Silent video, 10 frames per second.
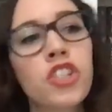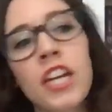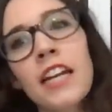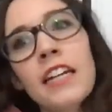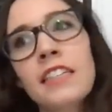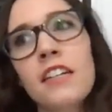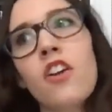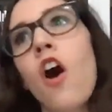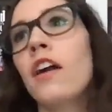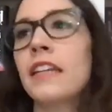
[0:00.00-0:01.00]
Cheating did
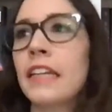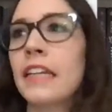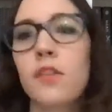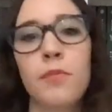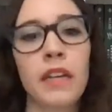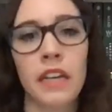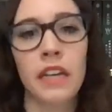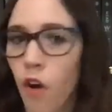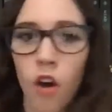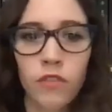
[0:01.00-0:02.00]
not need to be
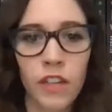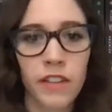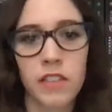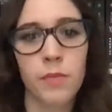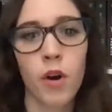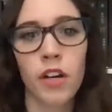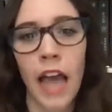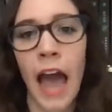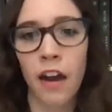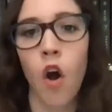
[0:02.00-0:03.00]
involved in this
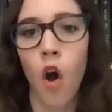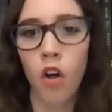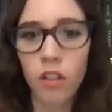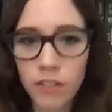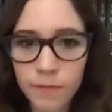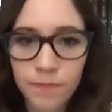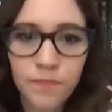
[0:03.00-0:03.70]
book at all.